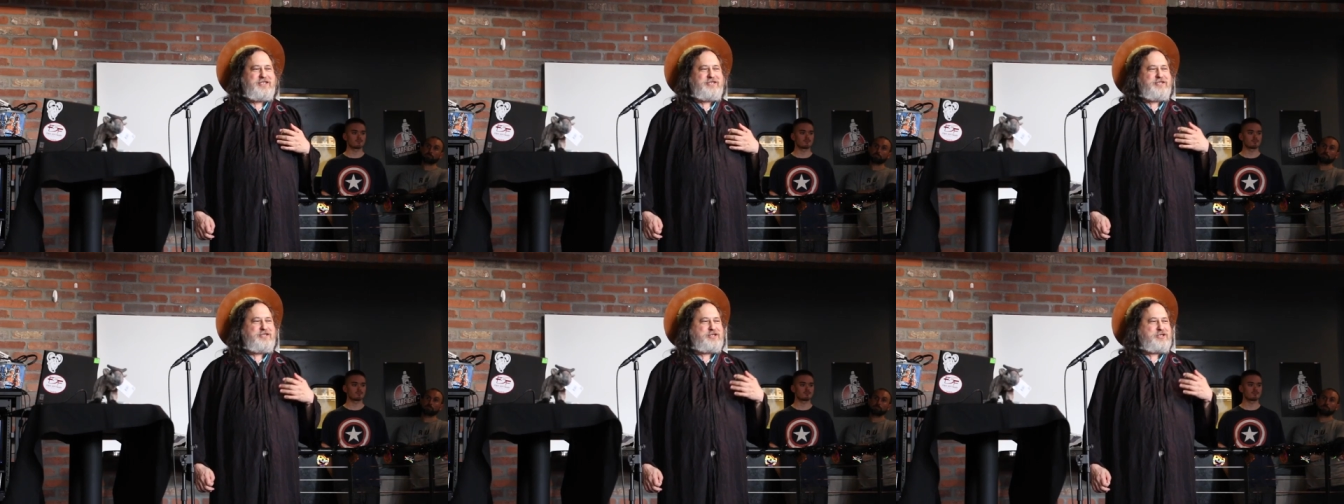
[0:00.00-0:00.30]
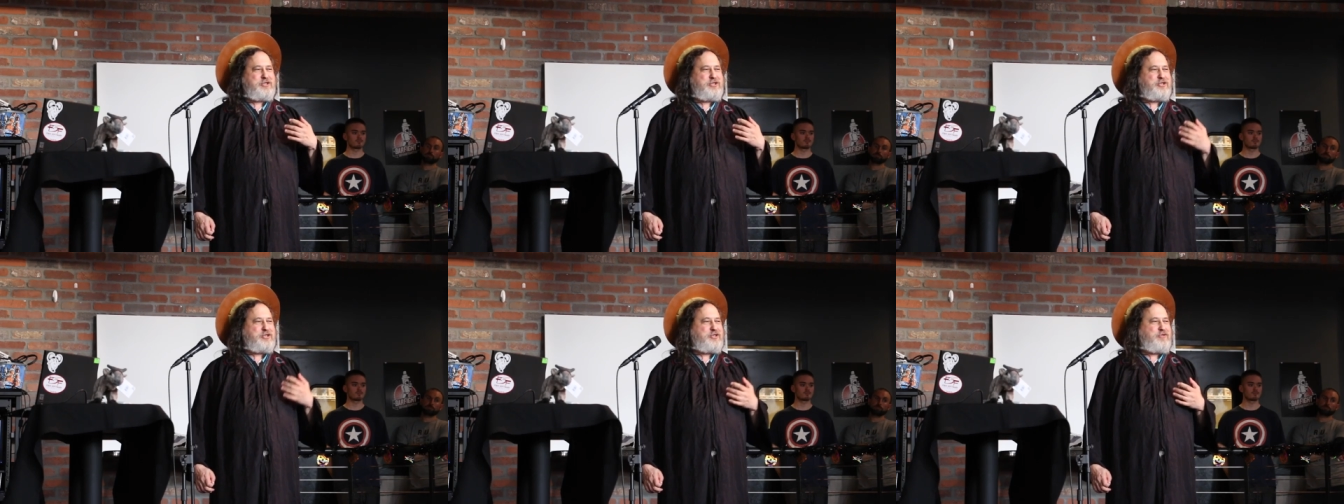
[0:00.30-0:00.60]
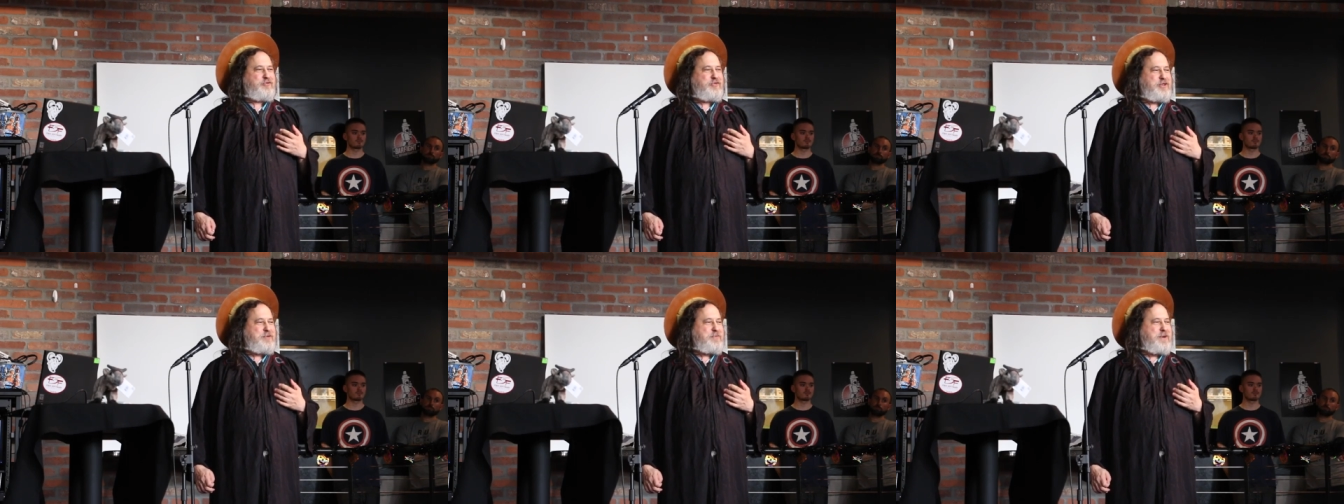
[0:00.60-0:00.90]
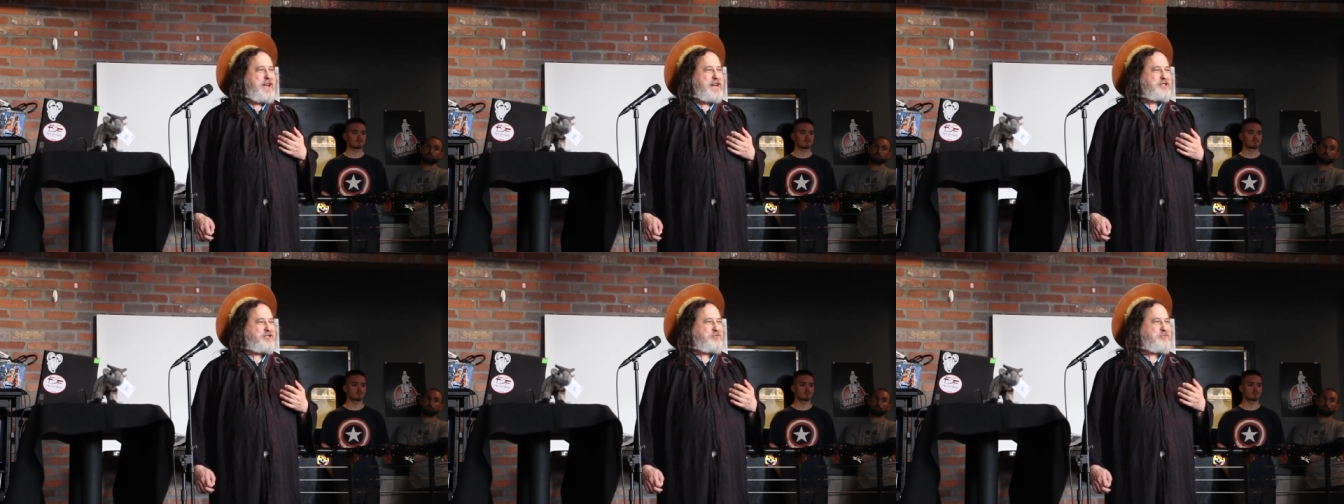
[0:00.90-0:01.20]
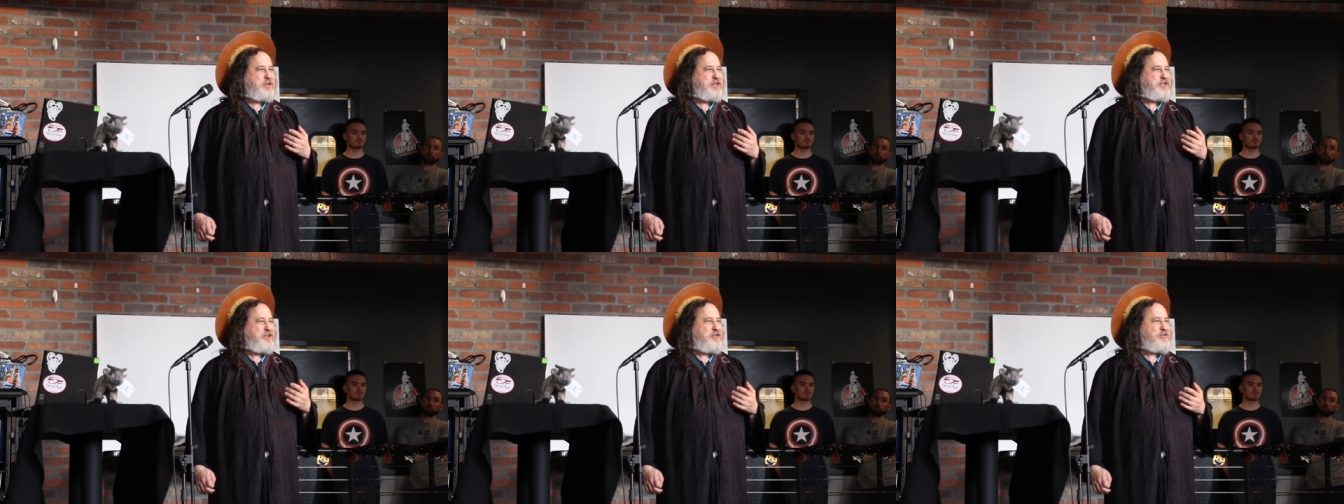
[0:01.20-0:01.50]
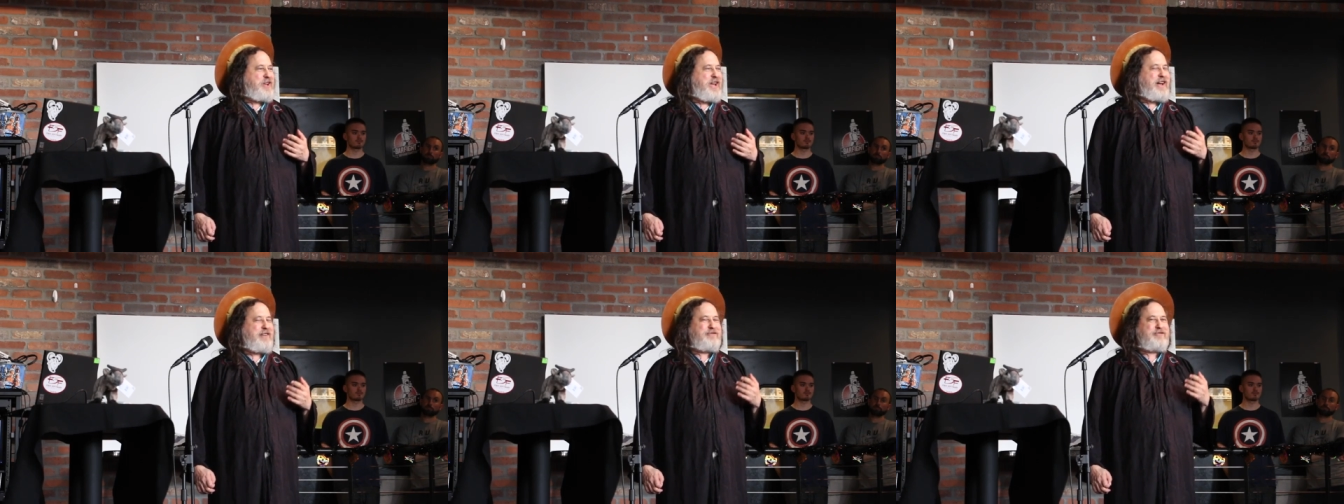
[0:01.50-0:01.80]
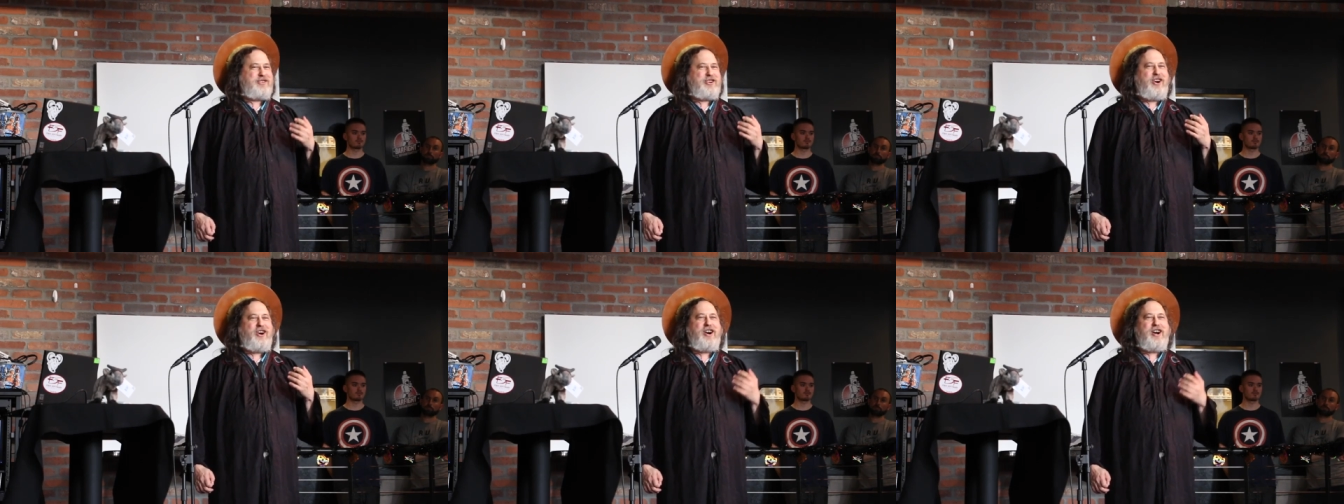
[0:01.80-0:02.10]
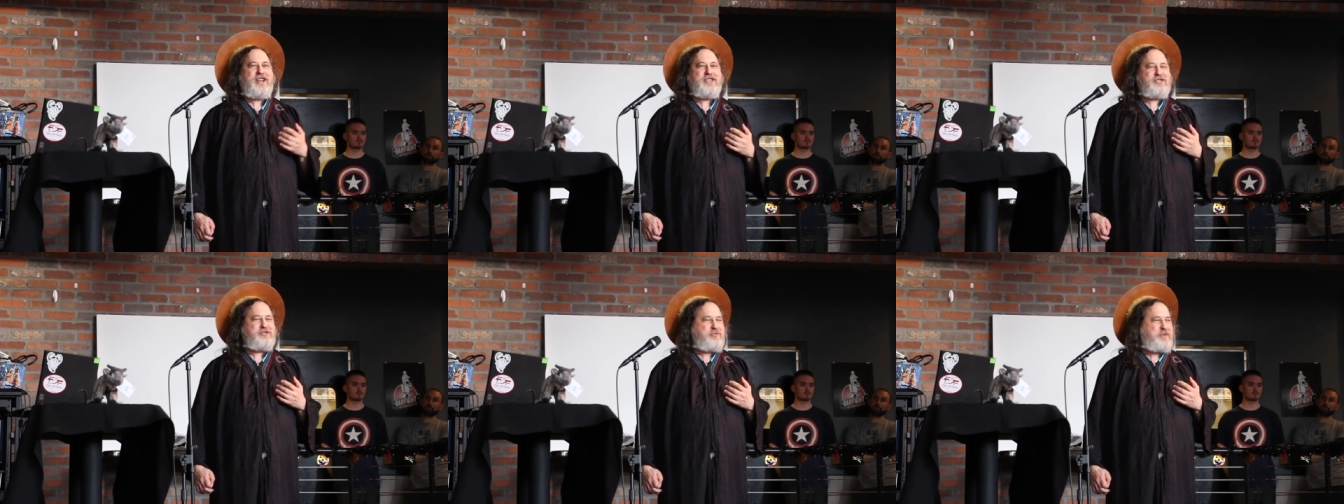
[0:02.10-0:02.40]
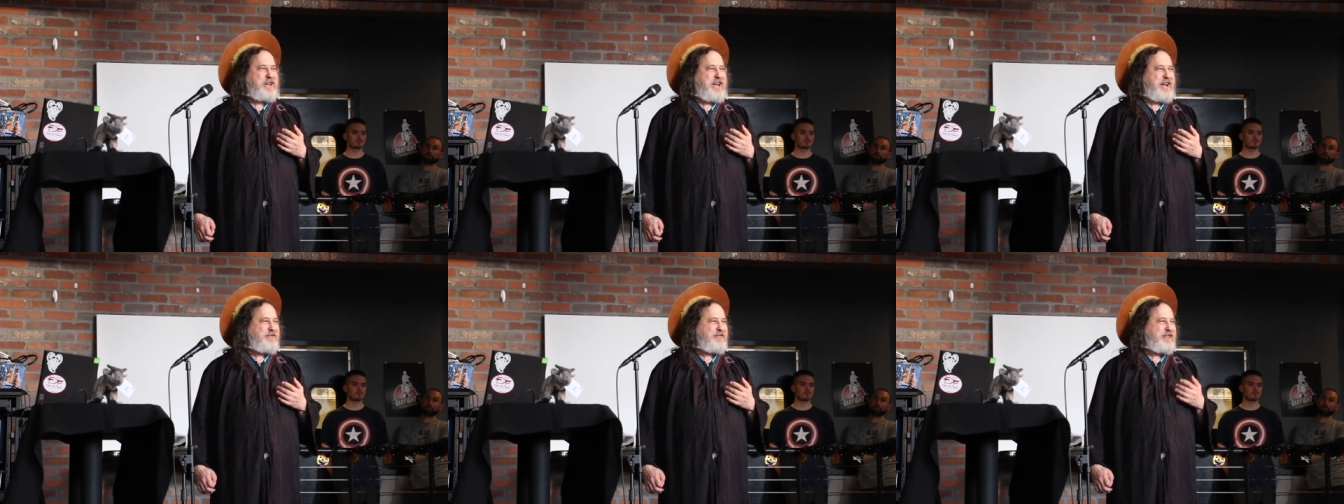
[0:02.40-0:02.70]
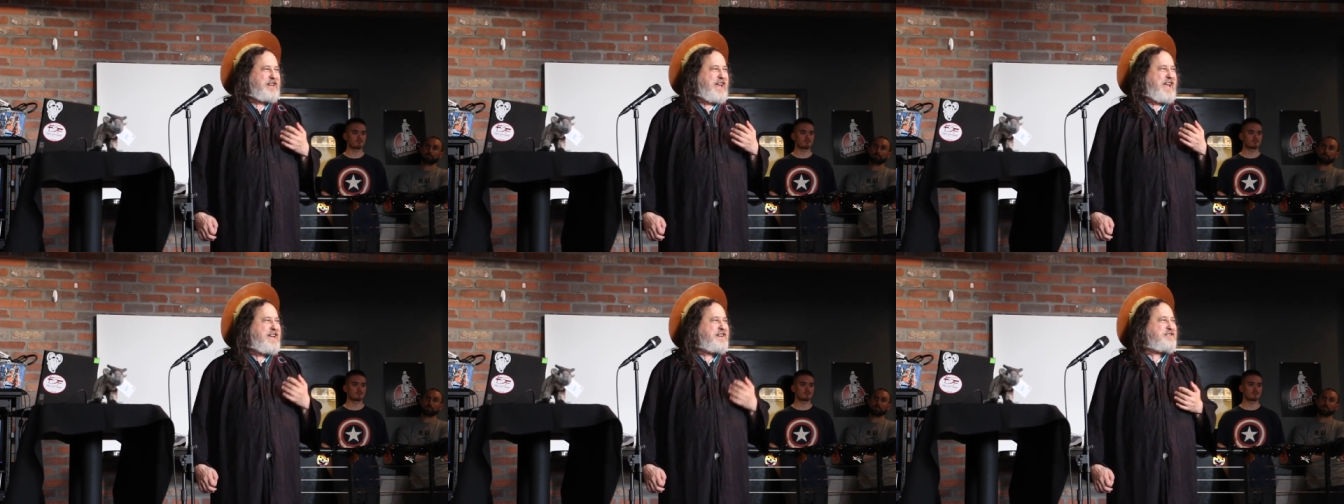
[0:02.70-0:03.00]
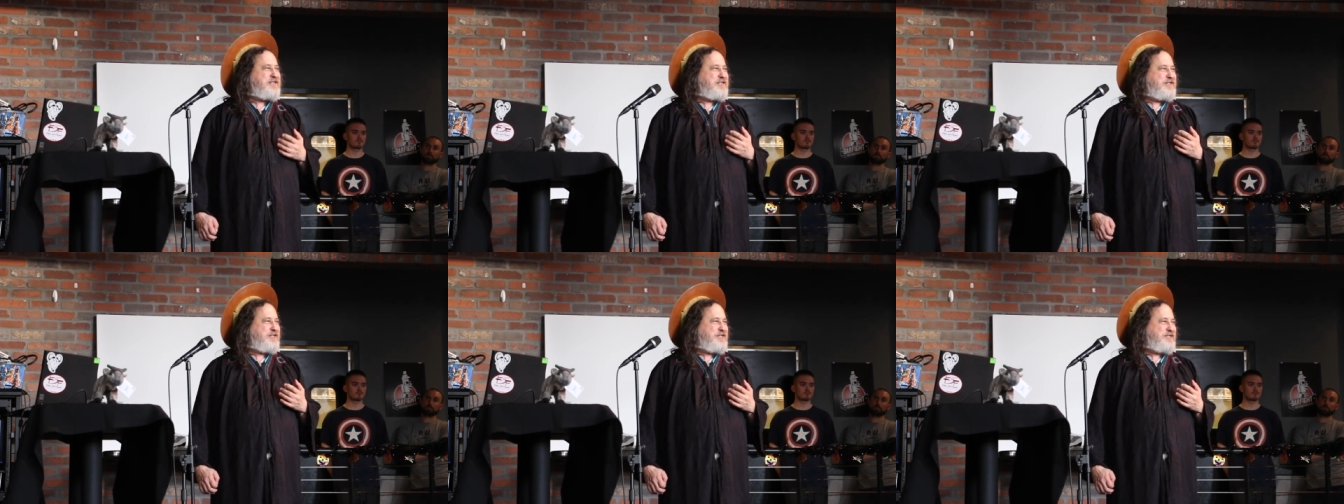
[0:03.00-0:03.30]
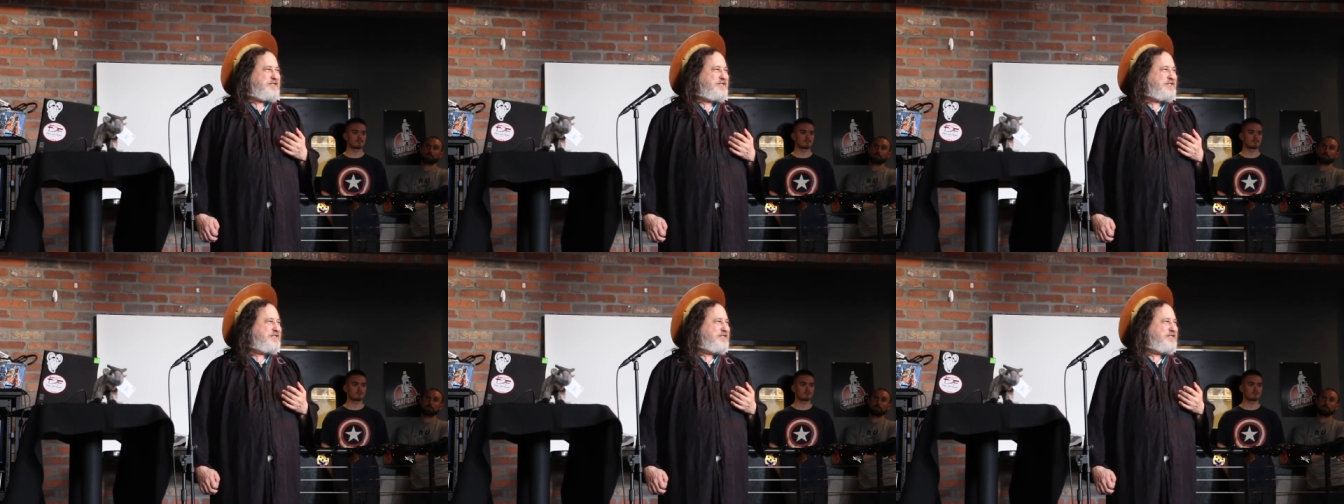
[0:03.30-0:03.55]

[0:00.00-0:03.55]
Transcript: in the Church of Emacs, we don't have gods, we have an editor.